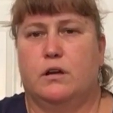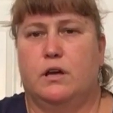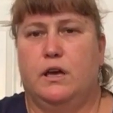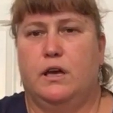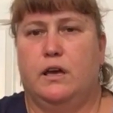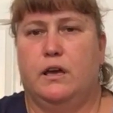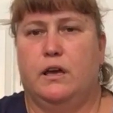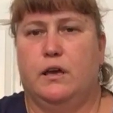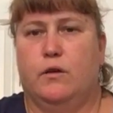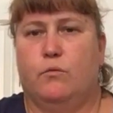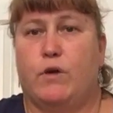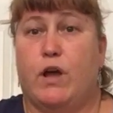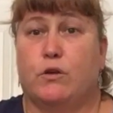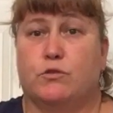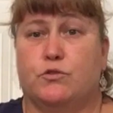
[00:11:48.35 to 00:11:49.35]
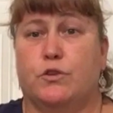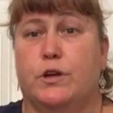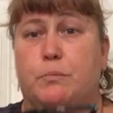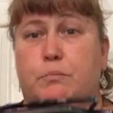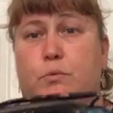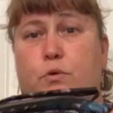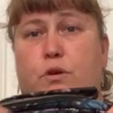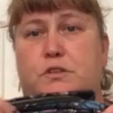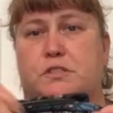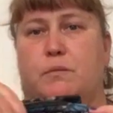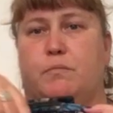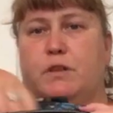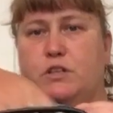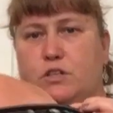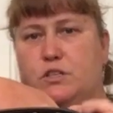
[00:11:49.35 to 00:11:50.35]
a round trip or
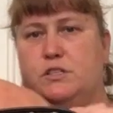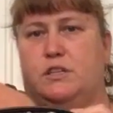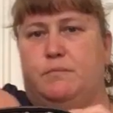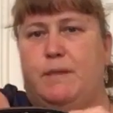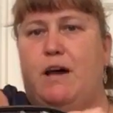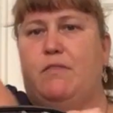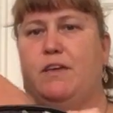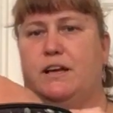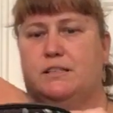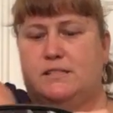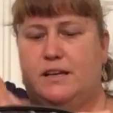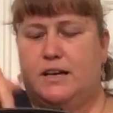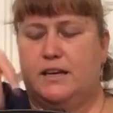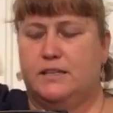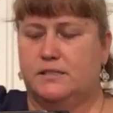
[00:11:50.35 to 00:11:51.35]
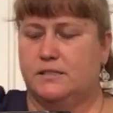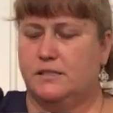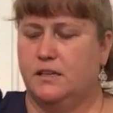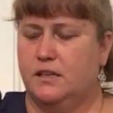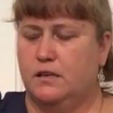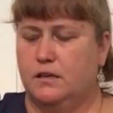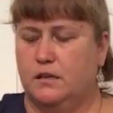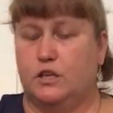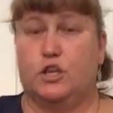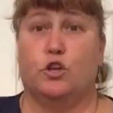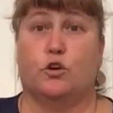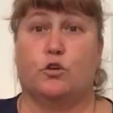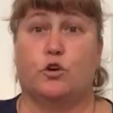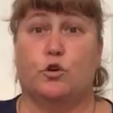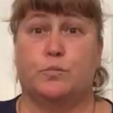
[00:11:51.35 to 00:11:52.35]
something just about that size, you
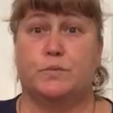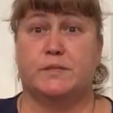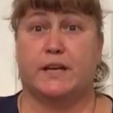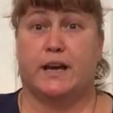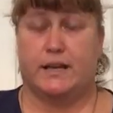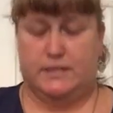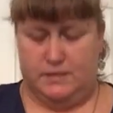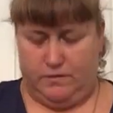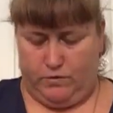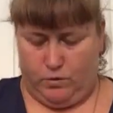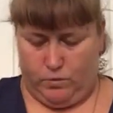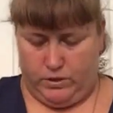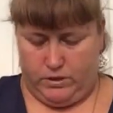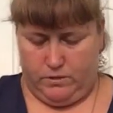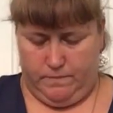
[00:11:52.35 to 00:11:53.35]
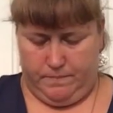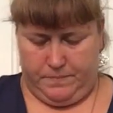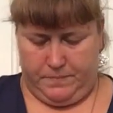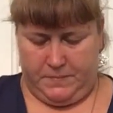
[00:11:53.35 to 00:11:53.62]
know, coupe size, if you will.